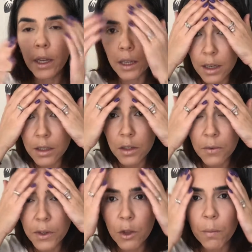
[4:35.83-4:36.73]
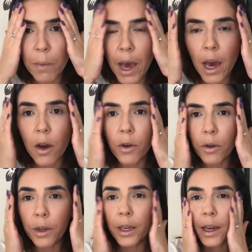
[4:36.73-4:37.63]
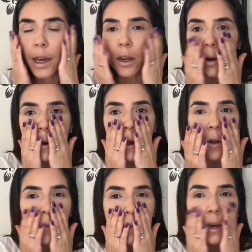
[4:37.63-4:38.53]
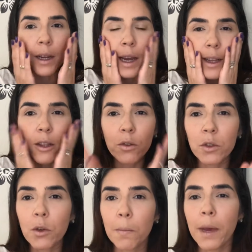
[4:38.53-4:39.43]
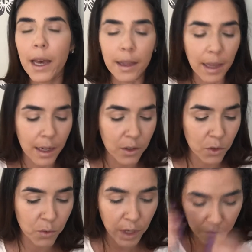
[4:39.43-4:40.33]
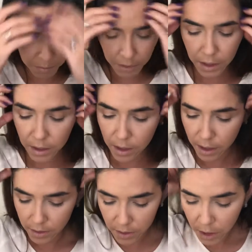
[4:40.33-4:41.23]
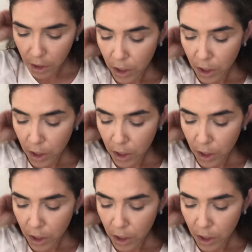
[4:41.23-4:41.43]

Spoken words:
It doesn't feel powdery at all, but I look so matte that is driving me nuts.